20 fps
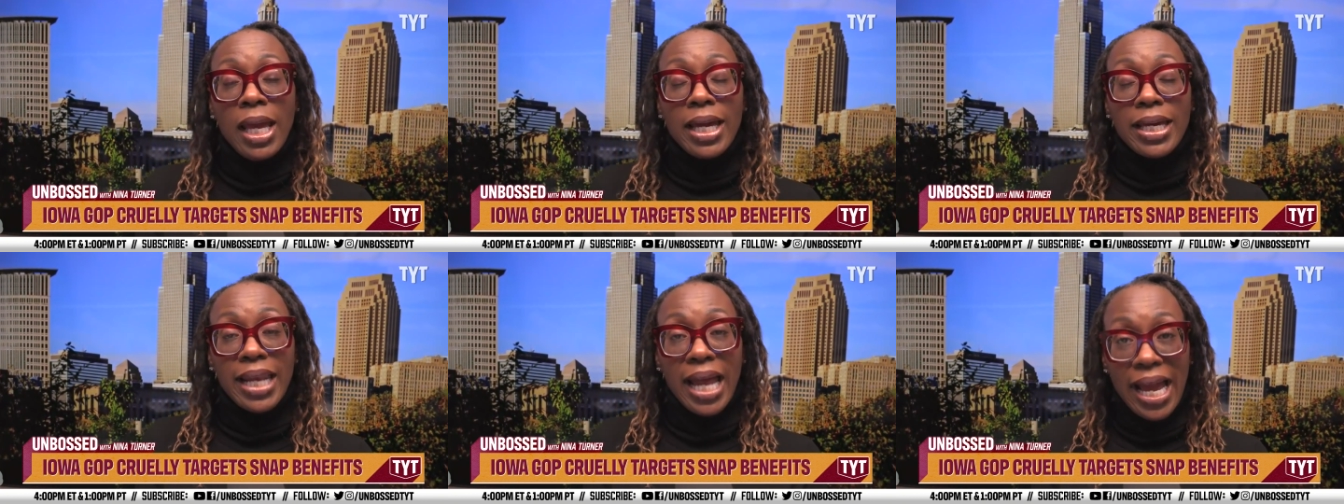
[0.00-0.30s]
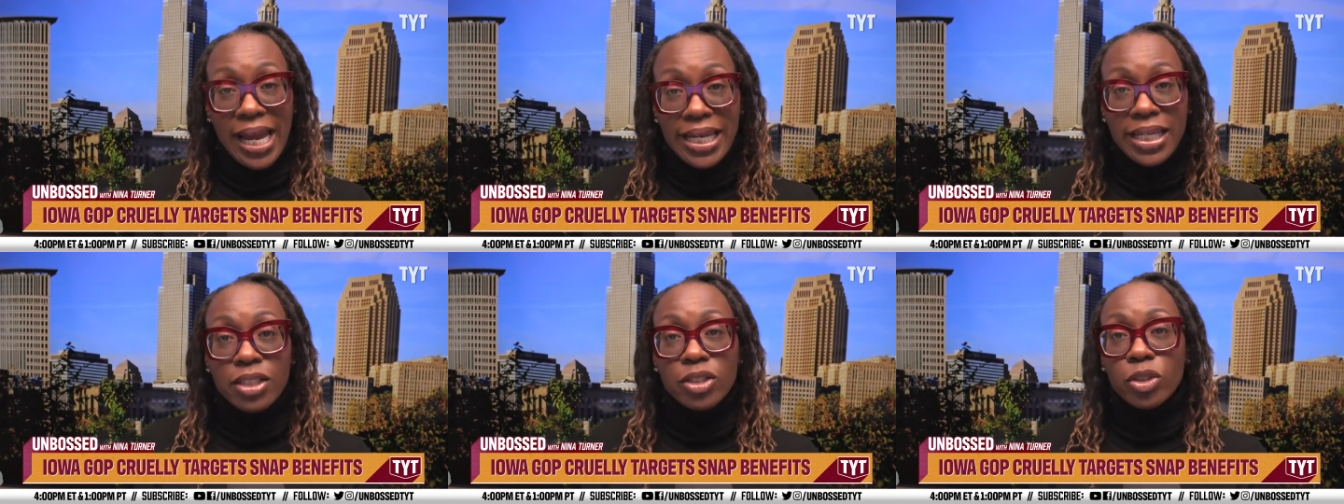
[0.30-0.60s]
And
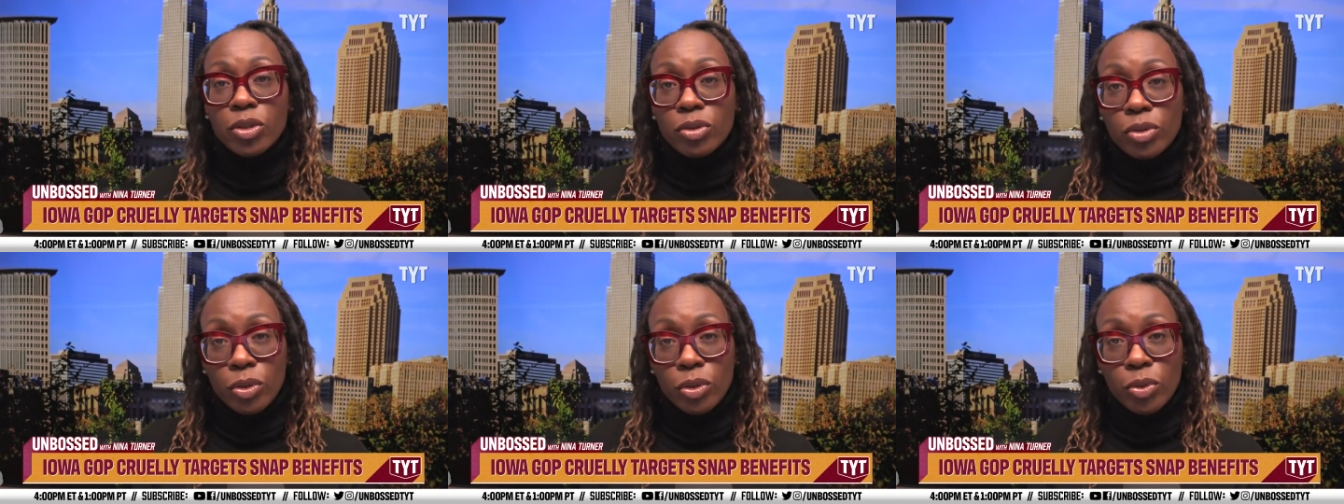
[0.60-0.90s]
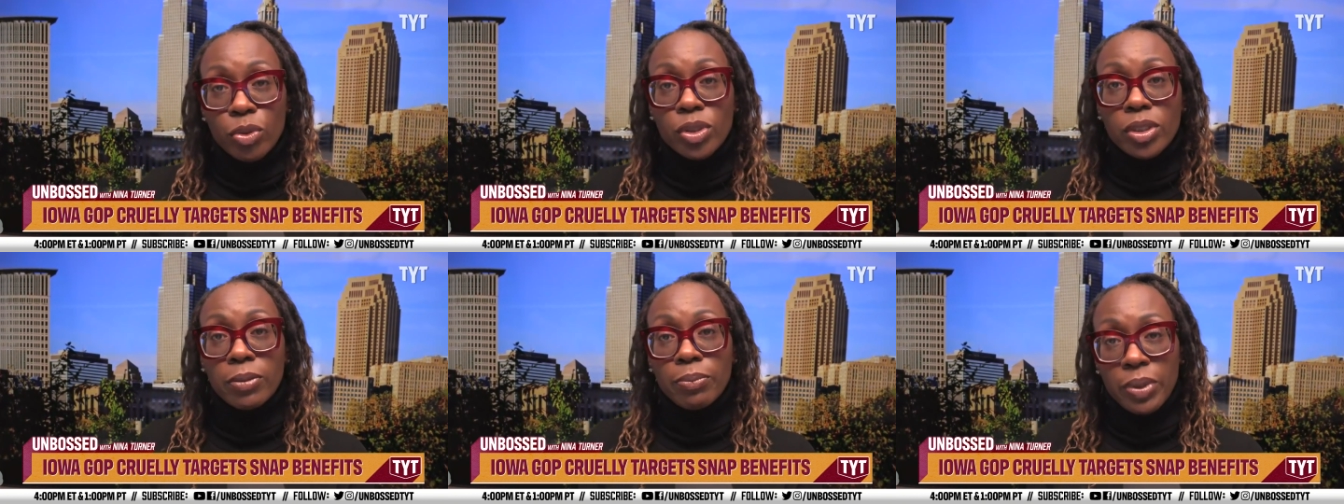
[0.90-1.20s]
I
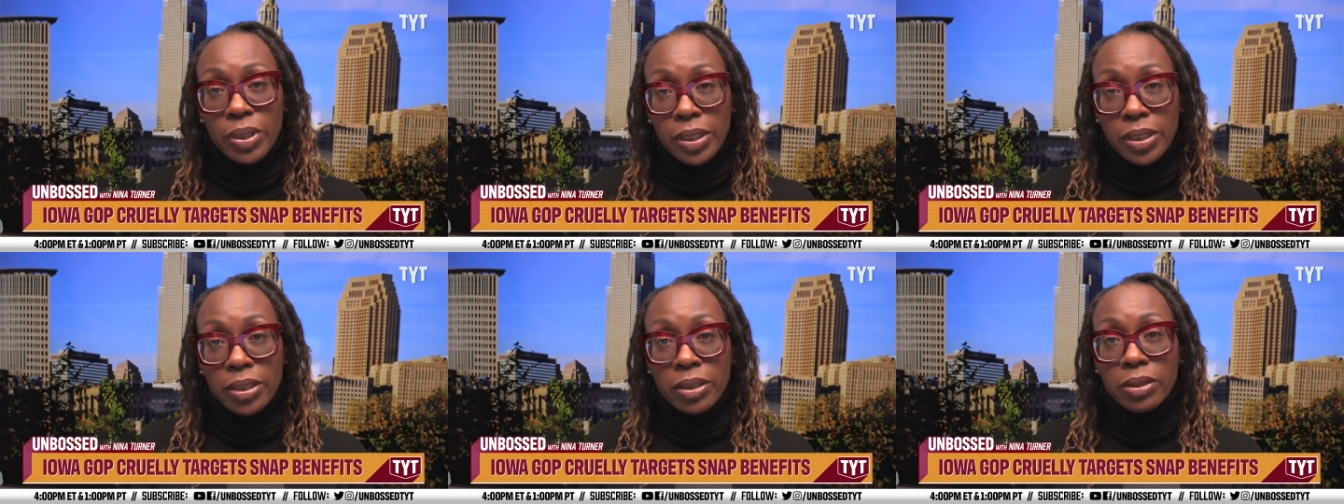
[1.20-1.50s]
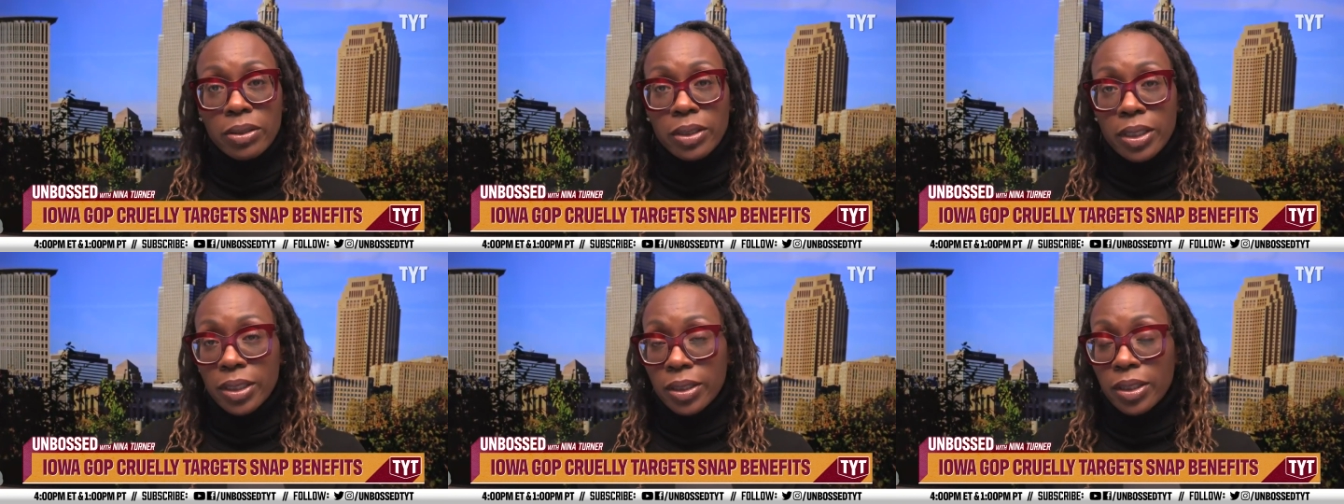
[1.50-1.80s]
introduced a
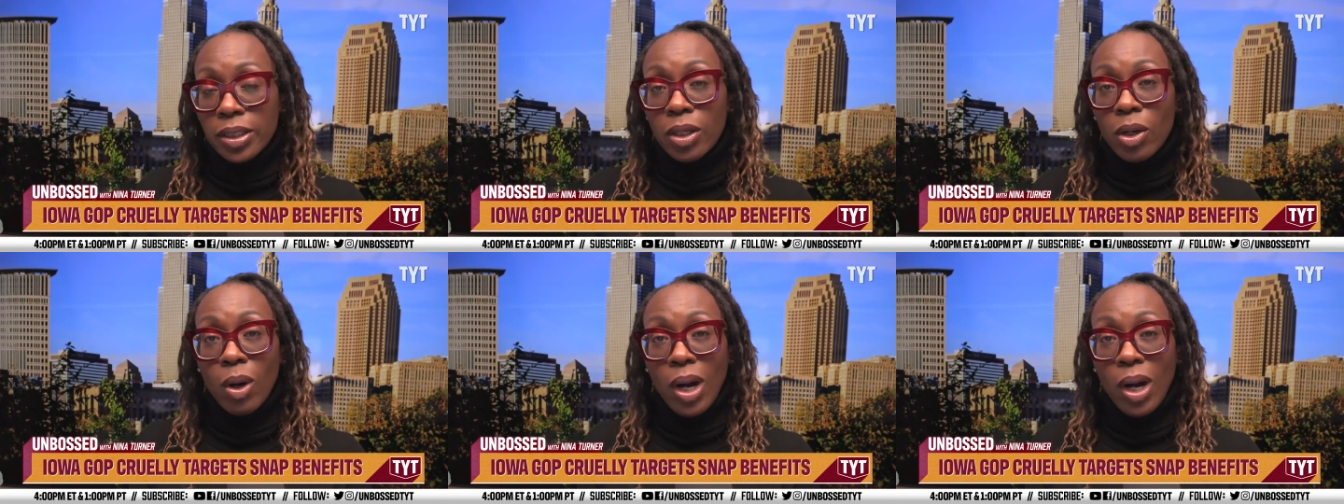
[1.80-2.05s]
bill in the